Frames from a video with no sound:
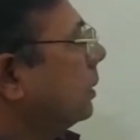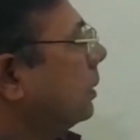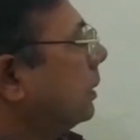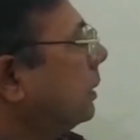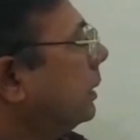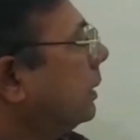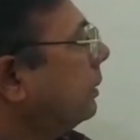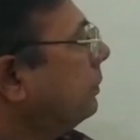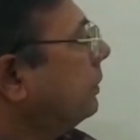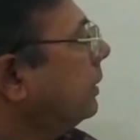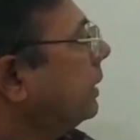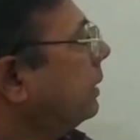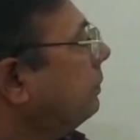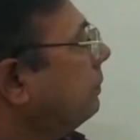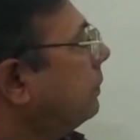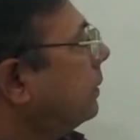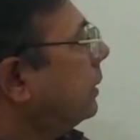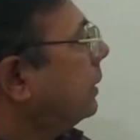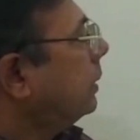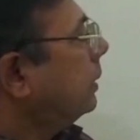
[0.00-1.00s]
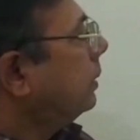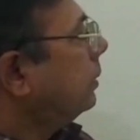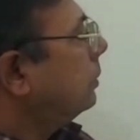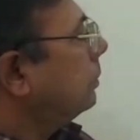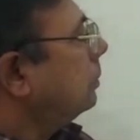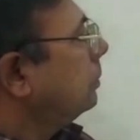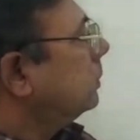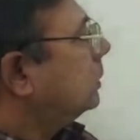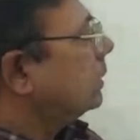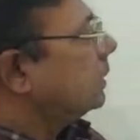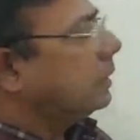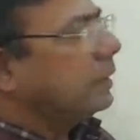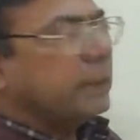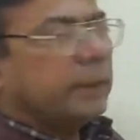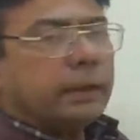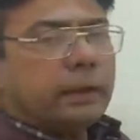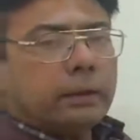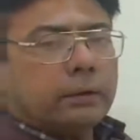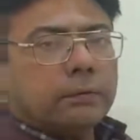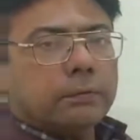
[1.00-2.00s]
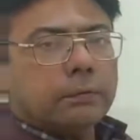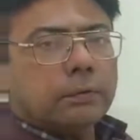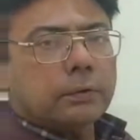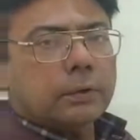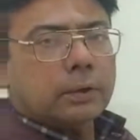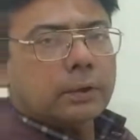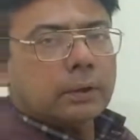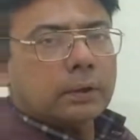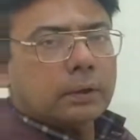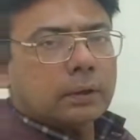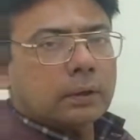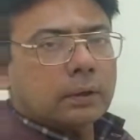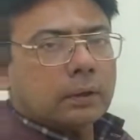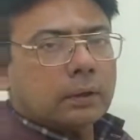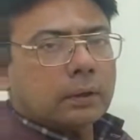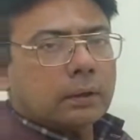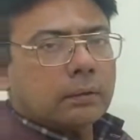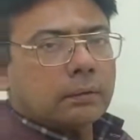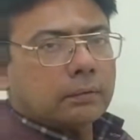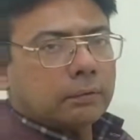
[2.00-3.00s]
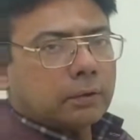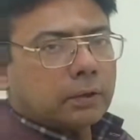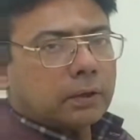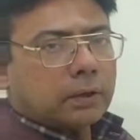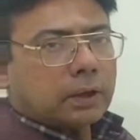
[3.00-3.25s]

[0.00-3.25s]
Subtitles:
here we have 1, 2, 3 and 4